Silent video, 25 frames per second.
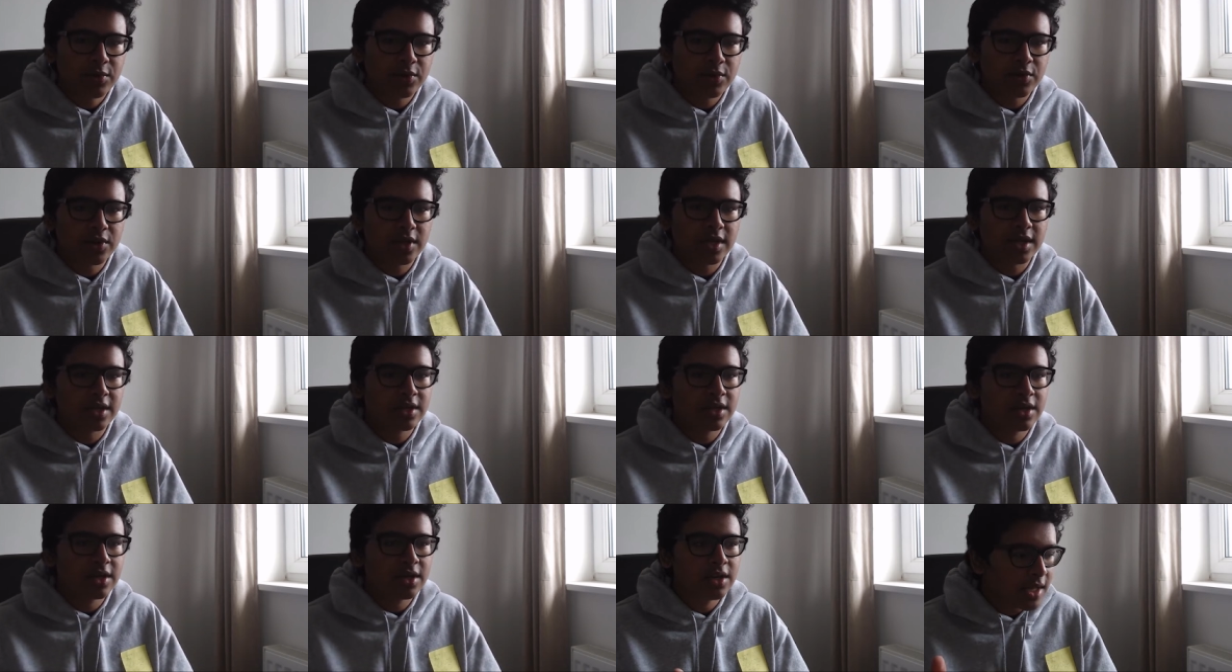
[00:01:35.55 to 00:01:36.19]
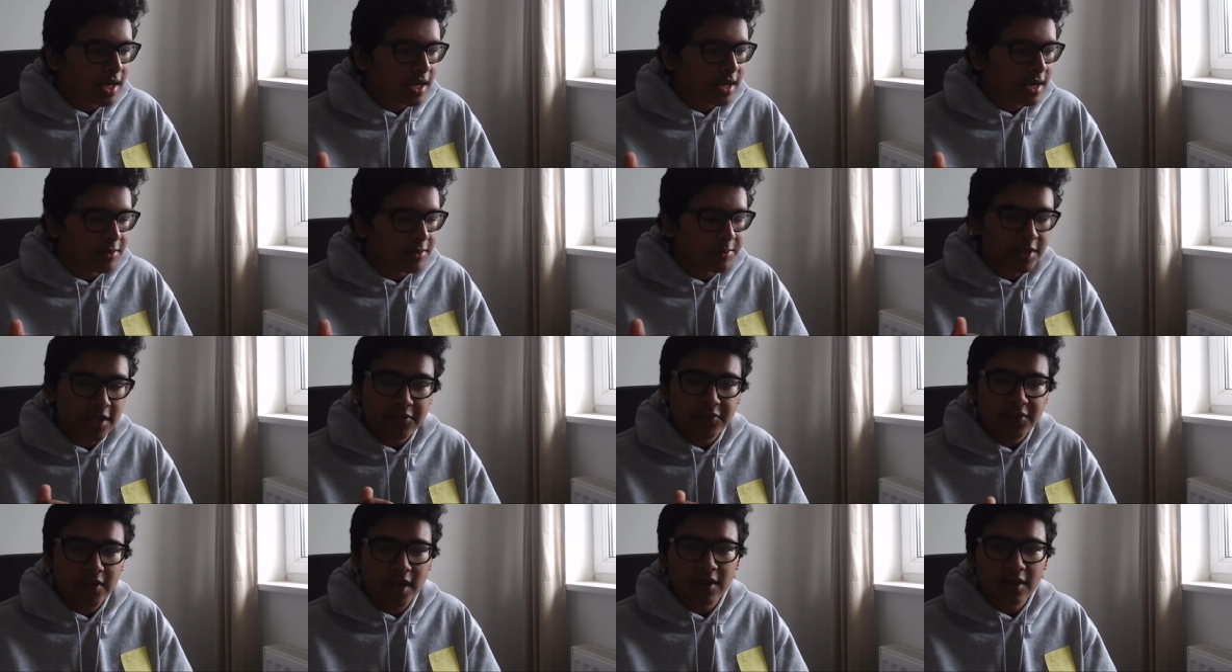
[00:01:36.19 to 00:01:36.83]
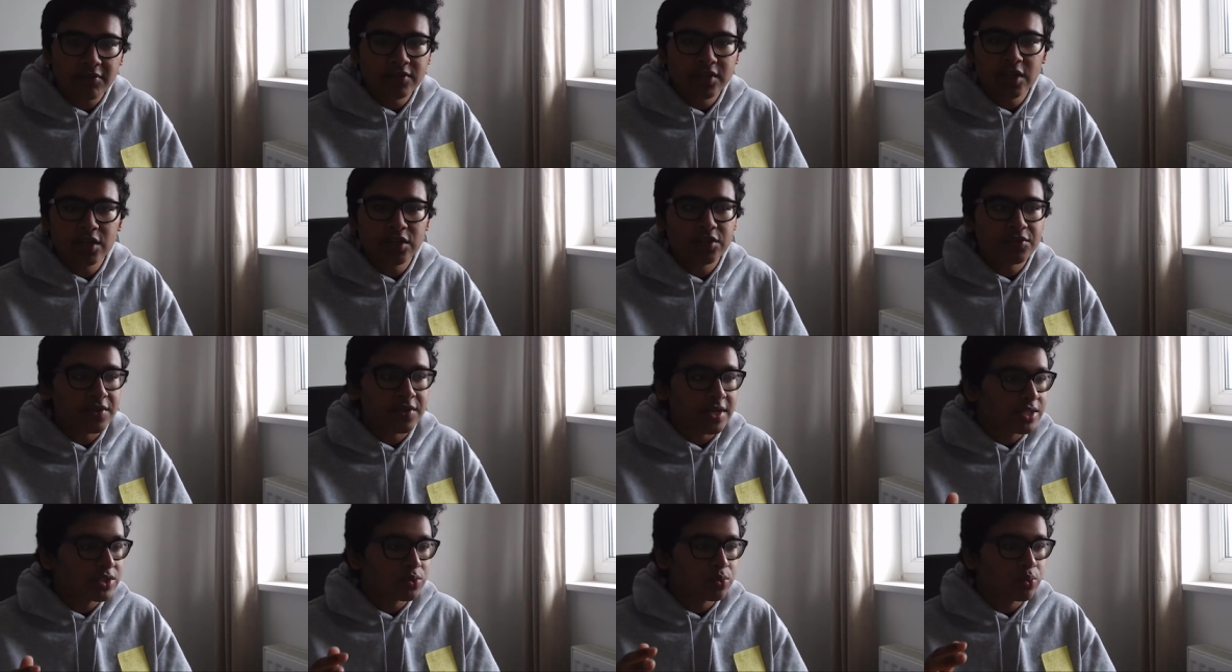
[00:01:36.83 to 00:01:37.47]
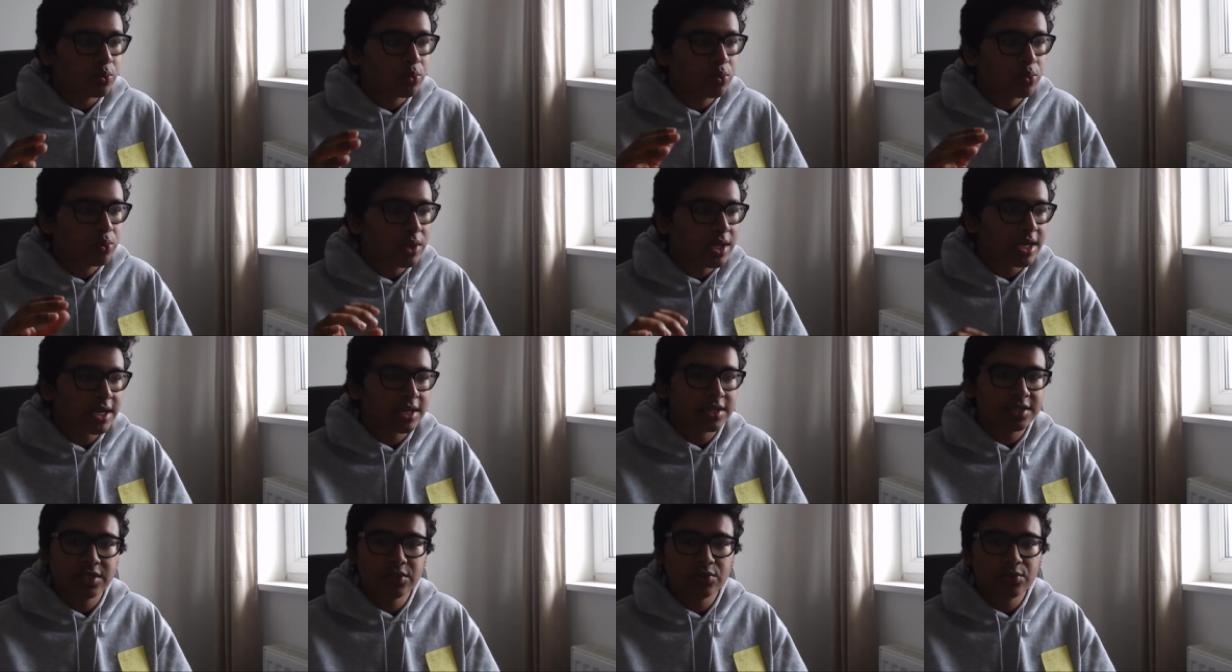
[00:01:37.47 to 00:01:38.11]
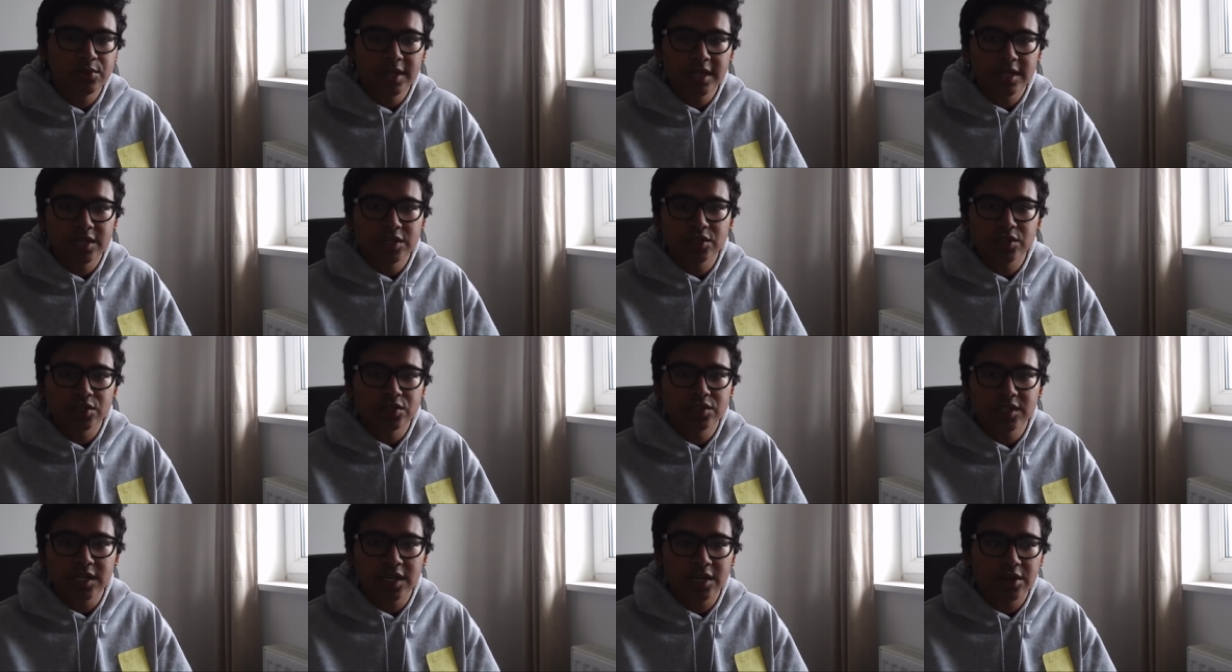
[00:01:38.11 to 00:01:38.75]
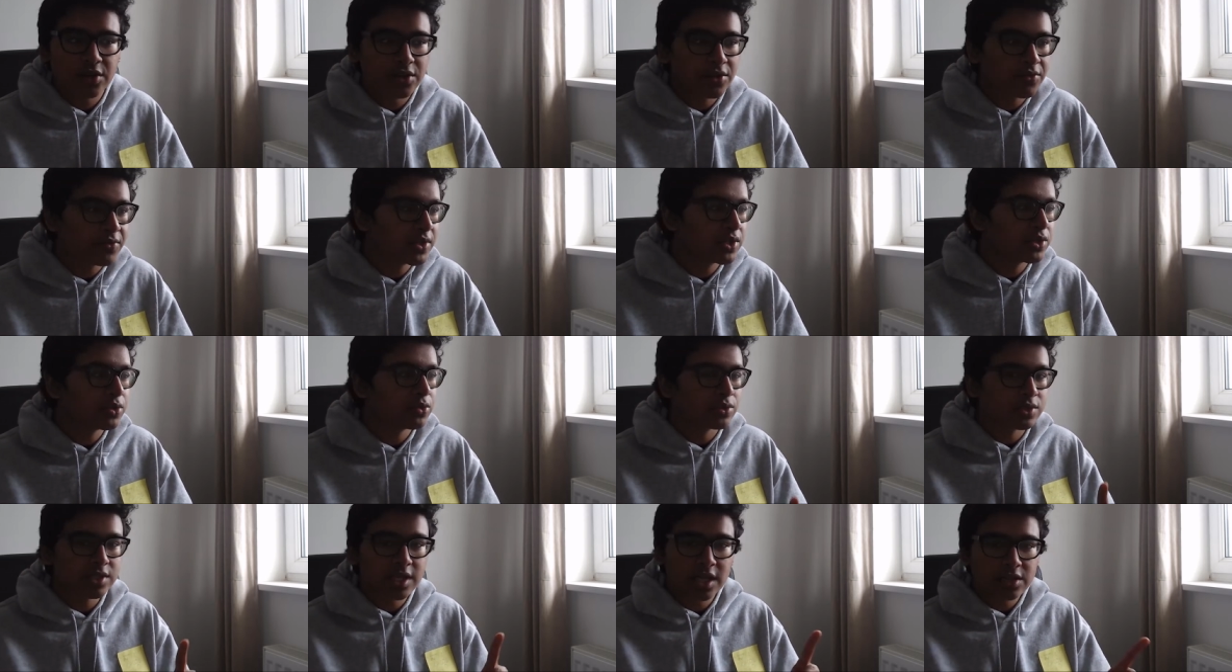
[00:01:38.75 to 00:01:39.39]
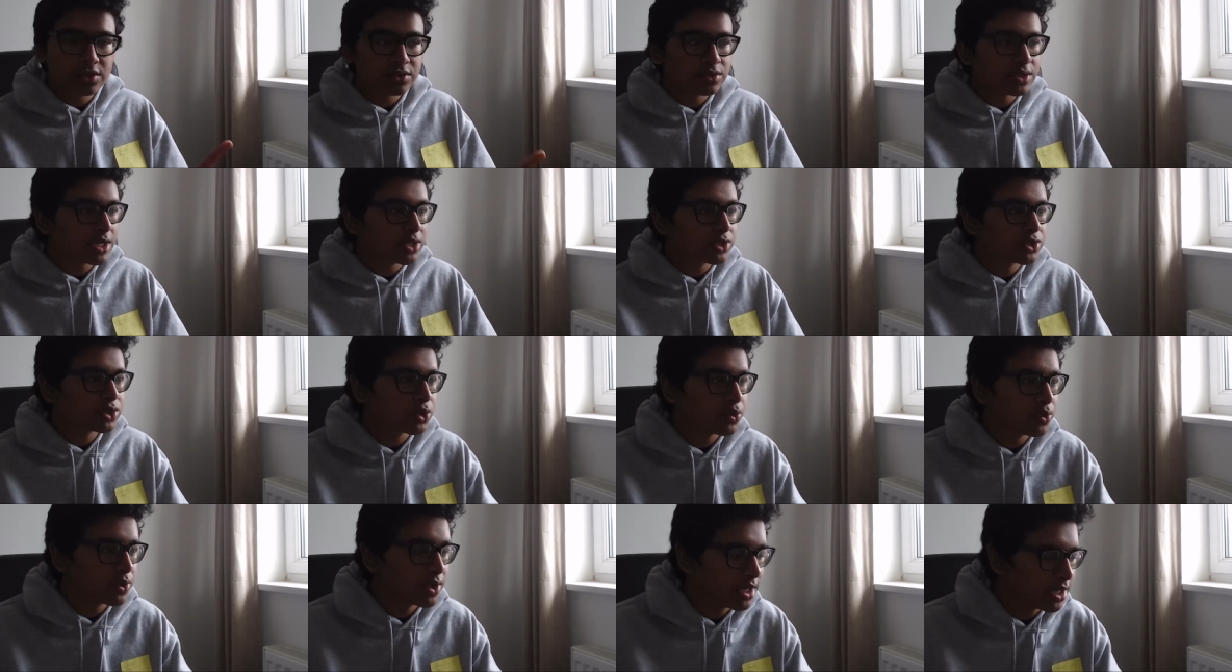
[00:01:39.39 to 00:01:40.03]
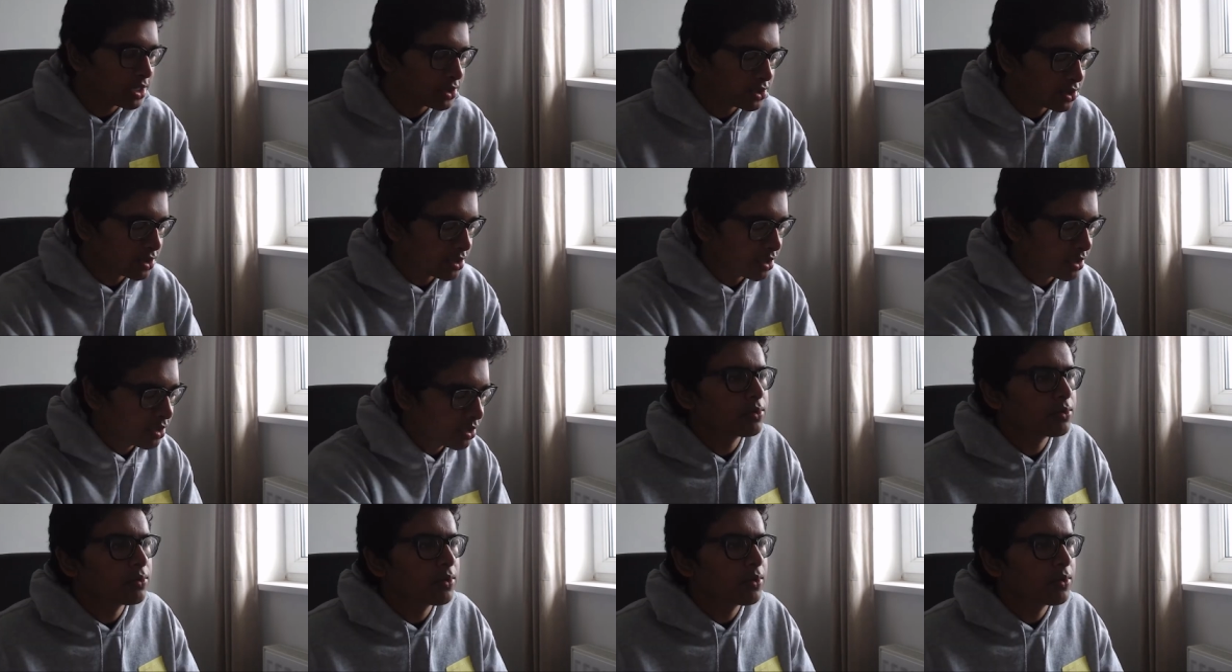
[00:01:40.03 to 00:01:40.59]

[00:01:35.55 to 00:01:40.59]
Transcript: Or like, I mean, if you haven't heard of it, it's weird. You really should check out the videos. I'll show you actually.